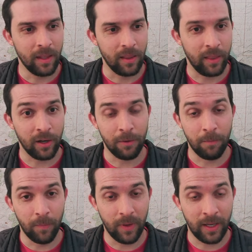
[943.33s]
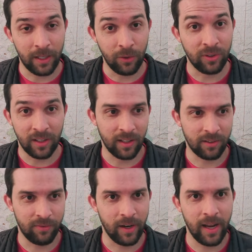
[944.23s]
they're using
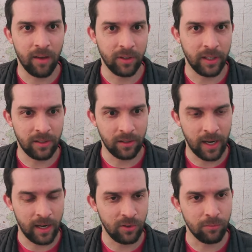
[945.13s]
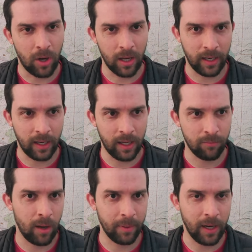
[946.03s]
this very heavily to kind of do modeling and
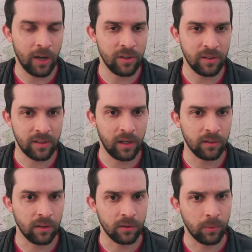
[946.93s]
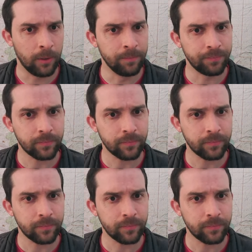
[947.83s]
propagation studies as well.